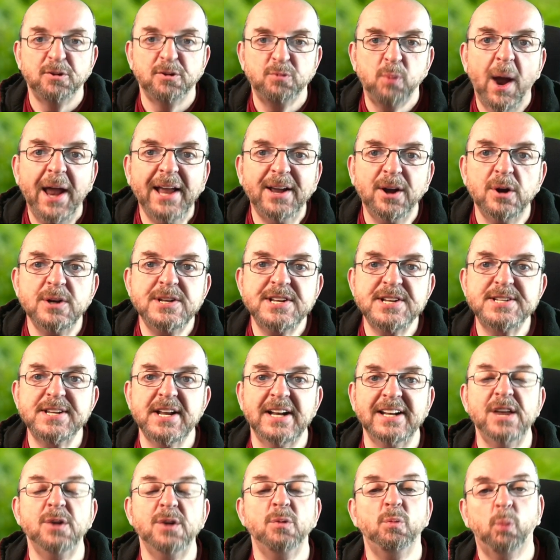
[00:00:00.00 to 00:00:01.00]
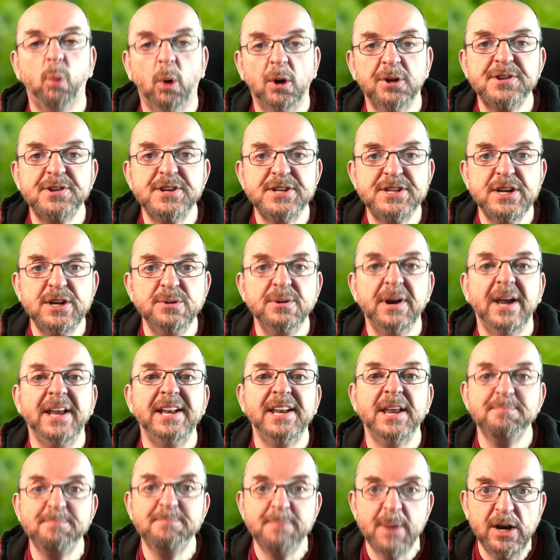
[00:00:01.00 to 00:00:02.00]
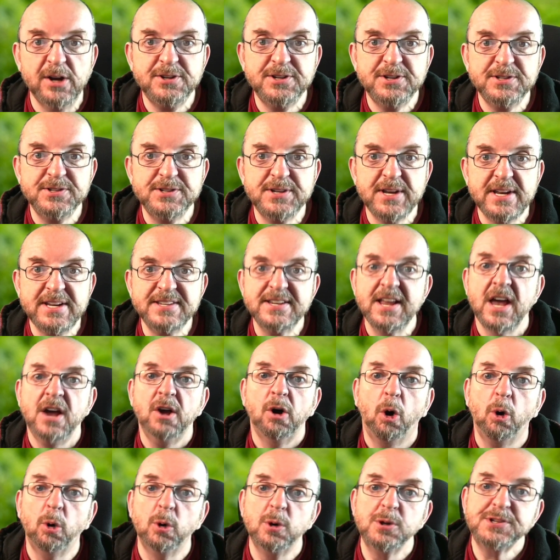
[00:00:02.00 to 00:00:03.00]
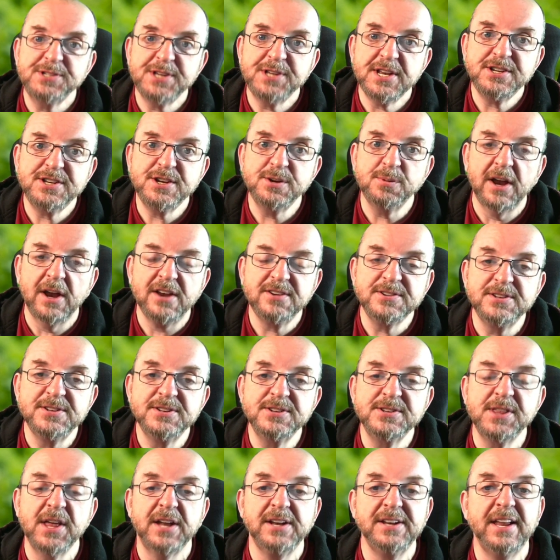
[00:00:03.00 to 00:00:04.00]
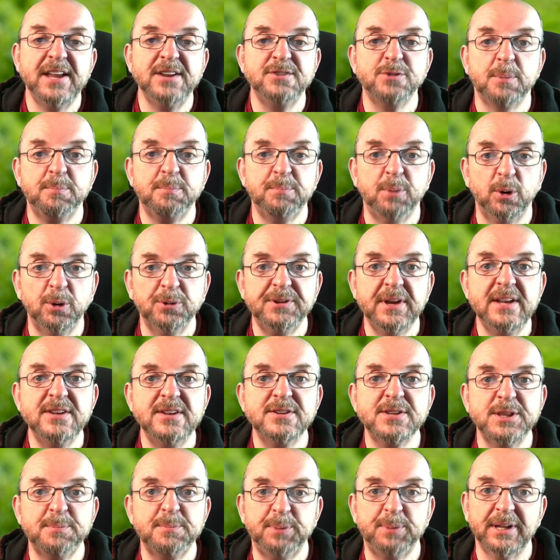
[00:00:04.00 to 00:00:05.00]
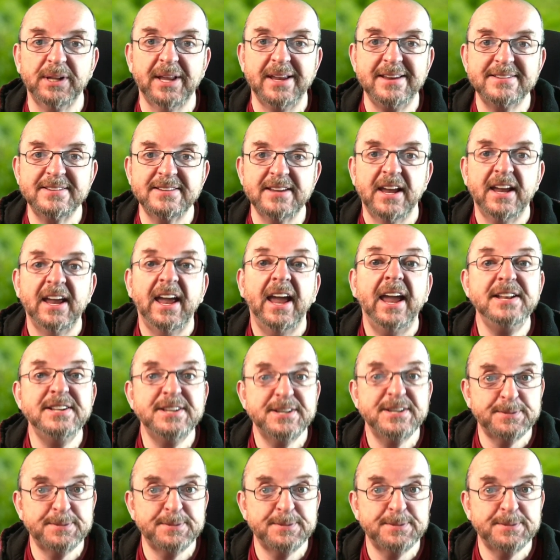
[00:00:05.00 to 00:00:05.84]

And we're going to tell you what to do in emergencies or situations that need reporting to the police in